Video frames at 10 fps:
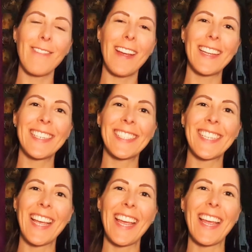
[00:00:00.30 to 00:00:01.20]
friends!
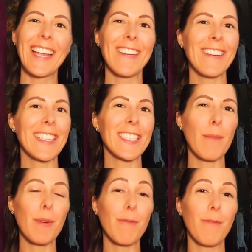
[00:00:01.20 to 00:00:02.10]
Here is
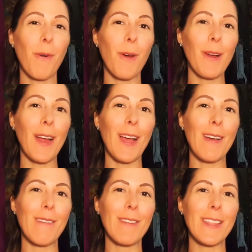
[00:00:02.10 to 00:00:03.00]
number 4
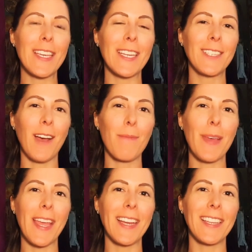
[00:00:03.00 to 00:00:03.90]
of the top
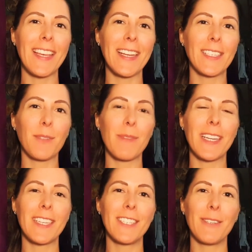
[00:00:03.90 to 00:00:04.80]
8 things we
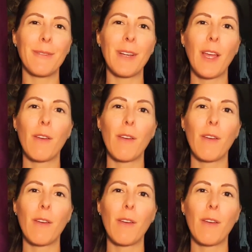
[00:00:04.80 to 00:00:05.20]
can do